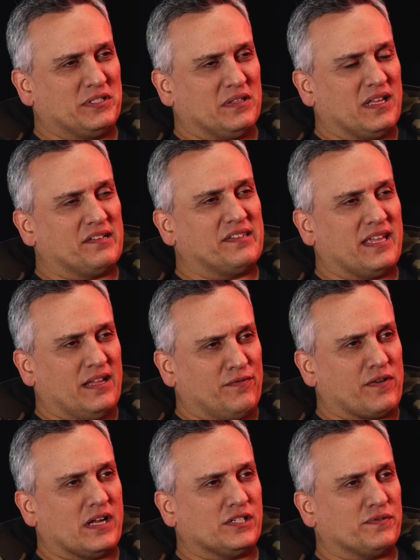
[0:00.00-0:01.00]
But do you like staying
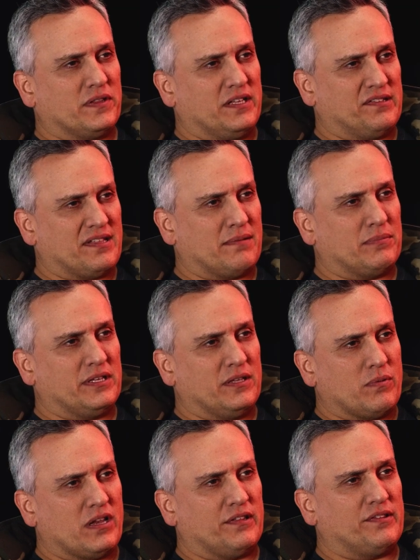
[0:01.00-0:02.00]
fresh for the assembly?
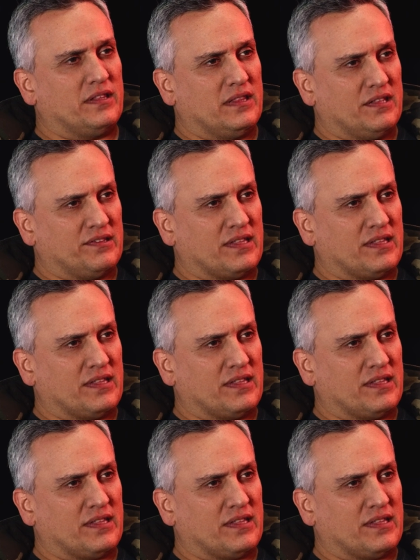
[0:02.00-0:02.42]
You want to see the